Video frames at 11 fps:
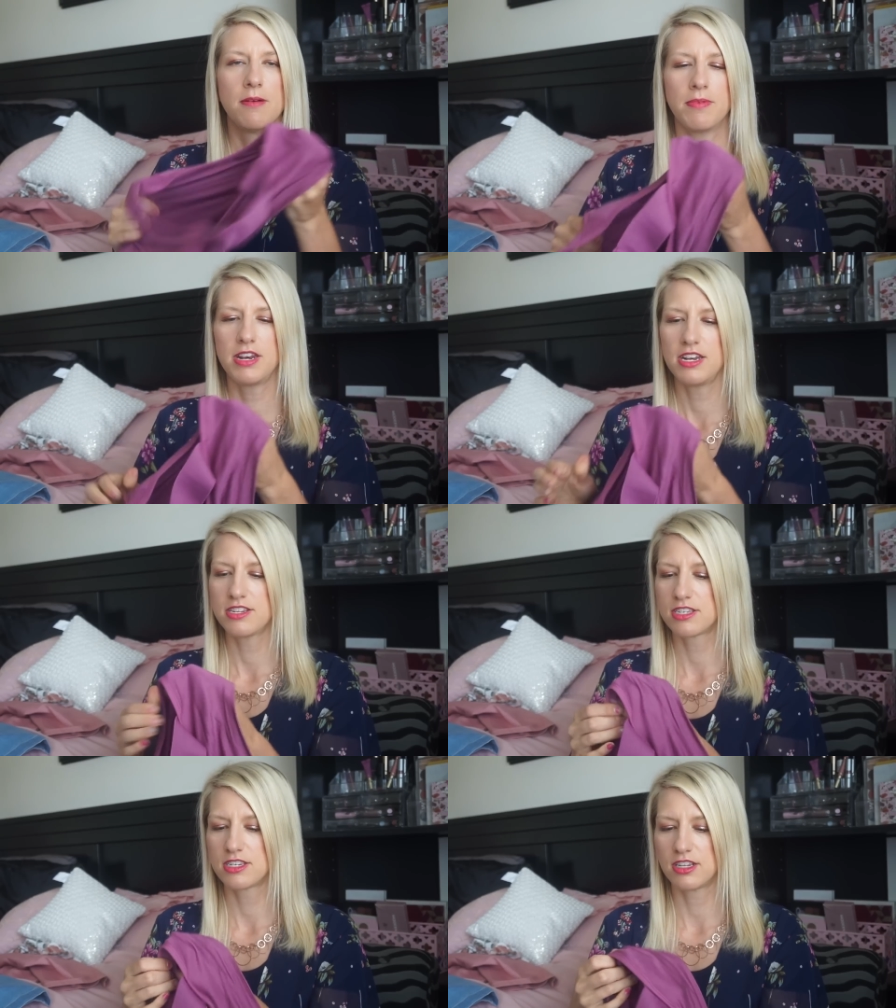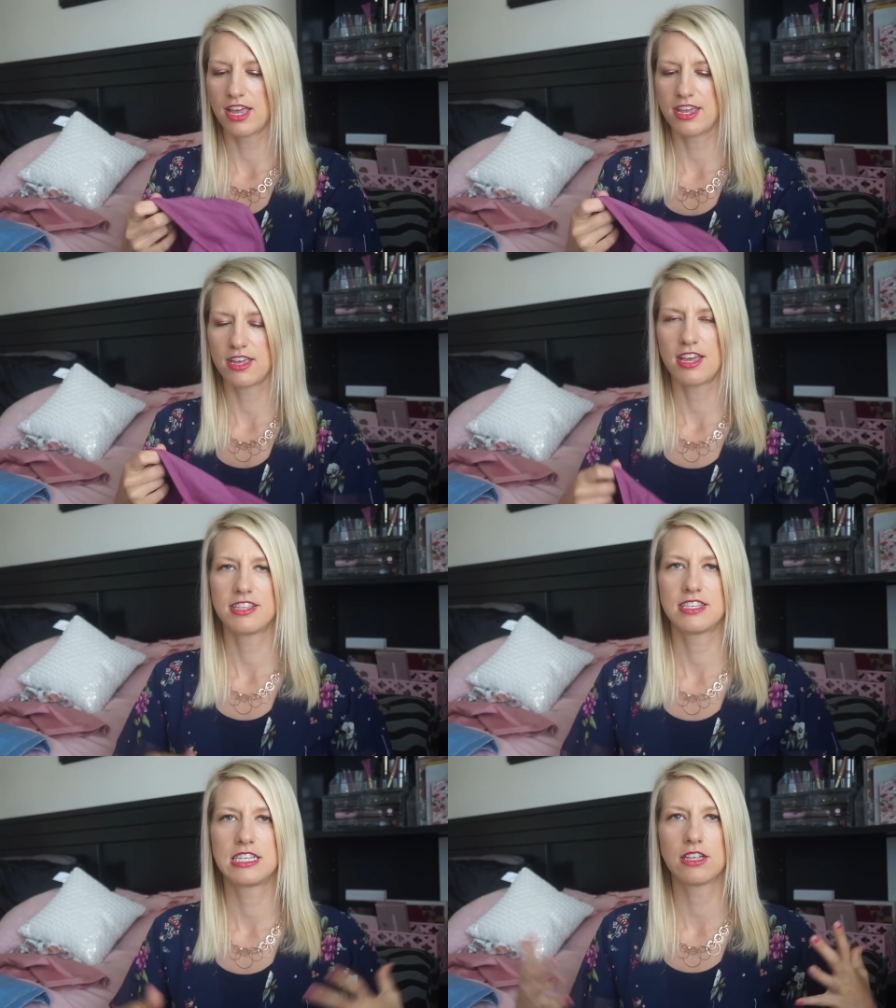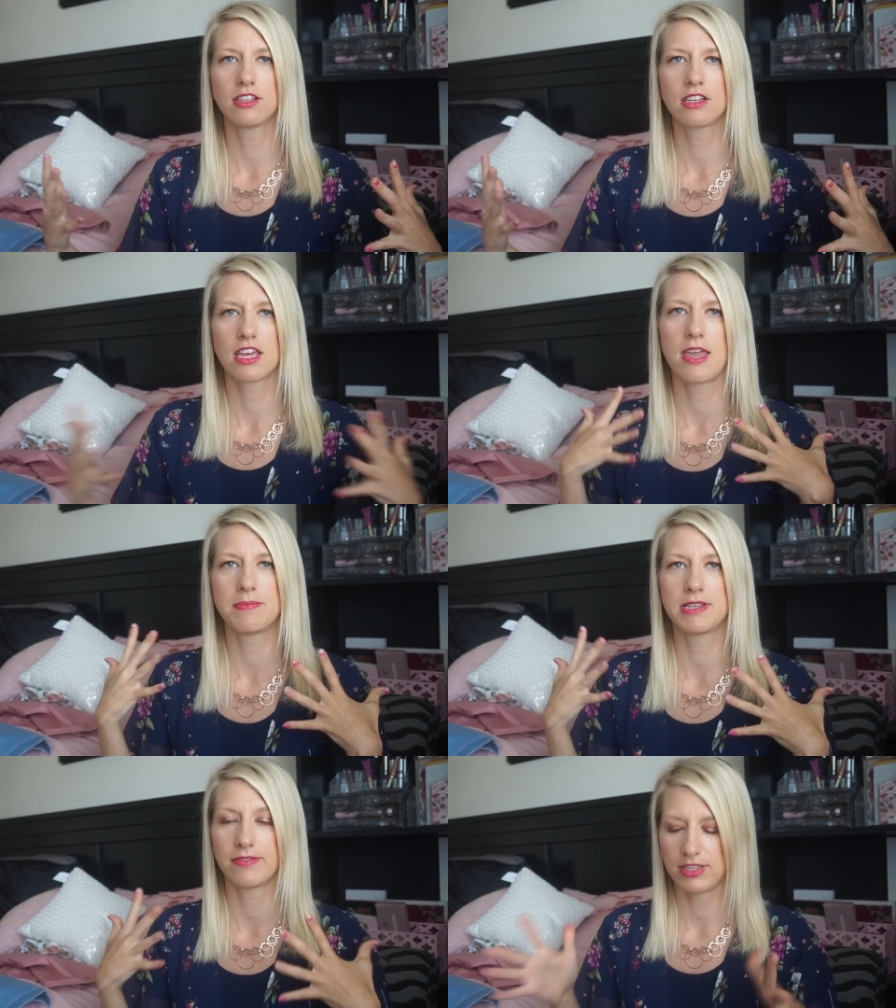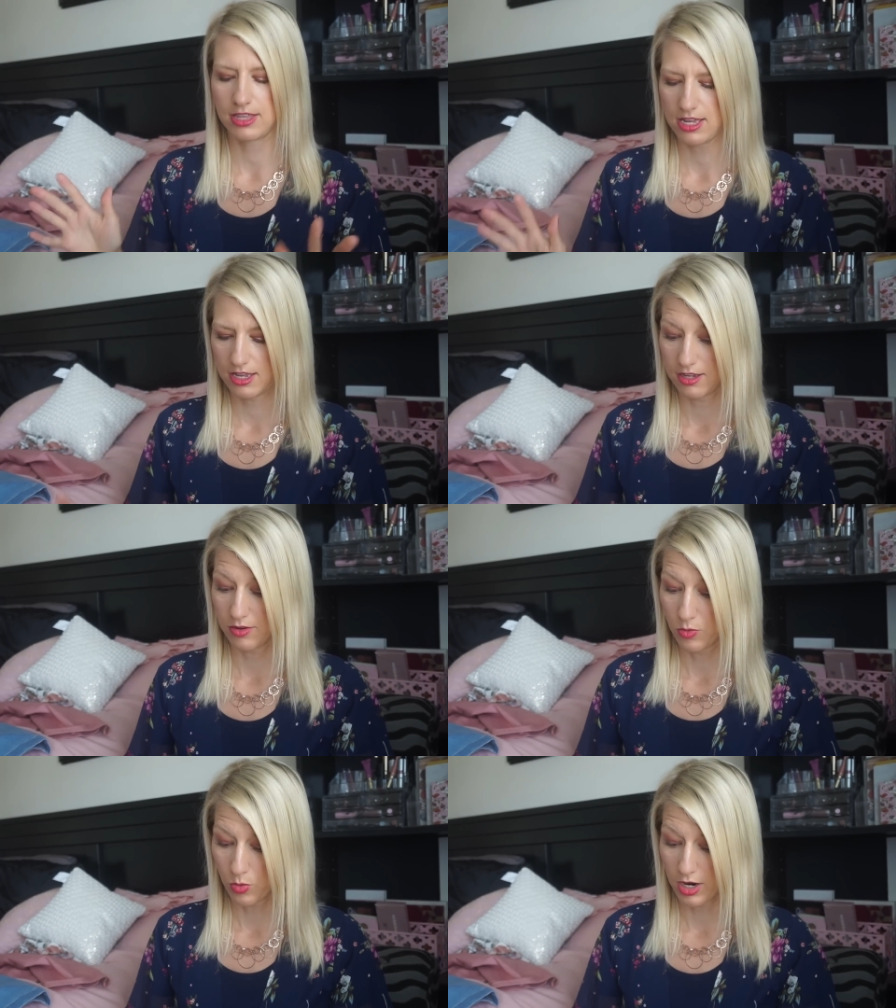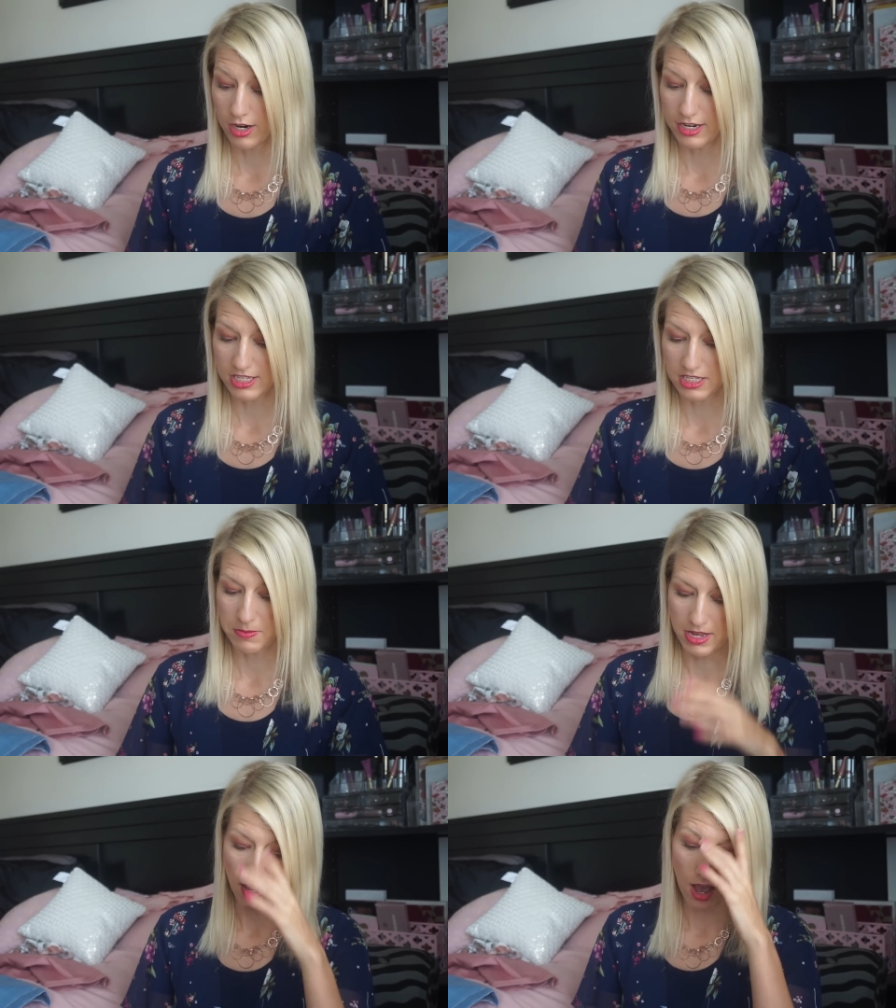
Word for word: but it's like, it still keeps everything where it needs to be.